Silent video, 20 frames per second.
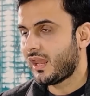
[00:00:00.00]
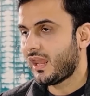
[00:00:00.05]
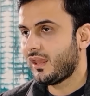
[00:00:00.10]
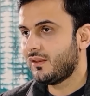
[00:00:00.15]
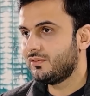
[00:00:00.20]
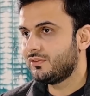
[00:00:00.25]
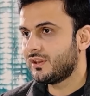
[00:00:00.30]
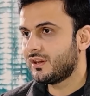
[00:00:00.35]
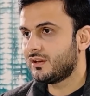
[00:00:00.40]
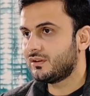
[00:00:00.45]

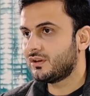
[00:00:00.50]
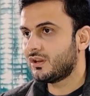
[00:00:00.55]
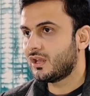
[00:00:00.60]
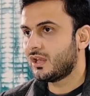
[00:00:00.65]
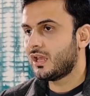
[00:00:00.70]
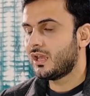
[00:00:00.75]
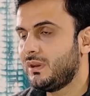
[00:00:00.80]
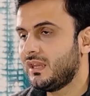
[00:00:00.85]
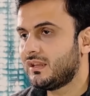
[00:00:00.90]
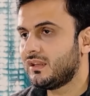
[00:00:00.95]
and then
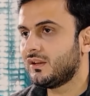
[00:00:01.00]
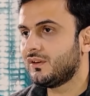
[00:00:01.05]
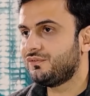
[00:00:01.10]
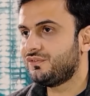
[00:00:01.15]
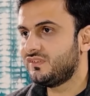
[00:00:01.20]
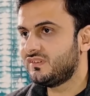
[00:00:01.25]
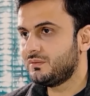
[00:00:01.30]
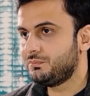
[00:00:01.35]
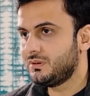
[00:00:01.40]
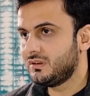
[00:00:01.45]
making a
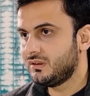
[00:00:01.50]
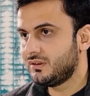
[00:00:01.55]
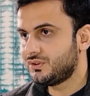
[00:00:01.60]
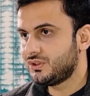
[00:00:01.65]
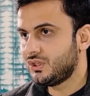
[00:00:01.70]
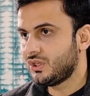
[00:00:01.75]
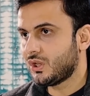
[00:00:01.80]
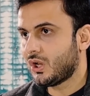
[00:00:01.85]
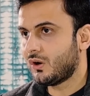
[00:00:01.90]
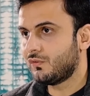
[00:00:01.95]

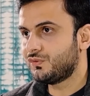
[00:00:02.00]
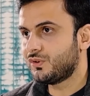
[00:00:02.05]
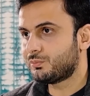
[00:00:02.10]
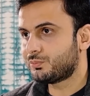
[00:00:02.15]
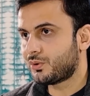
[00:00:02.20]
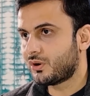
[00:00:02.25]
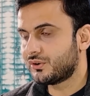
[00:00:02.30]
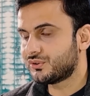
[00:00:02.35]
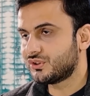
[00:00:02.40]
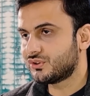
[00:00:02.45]
feasibility of the
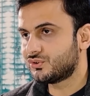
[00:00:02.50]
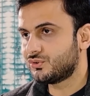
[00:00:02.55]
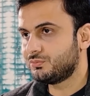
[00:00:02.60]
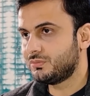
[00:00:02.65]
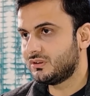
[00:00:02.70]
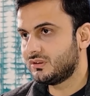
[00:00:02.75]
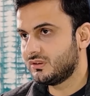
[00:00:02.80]
project to be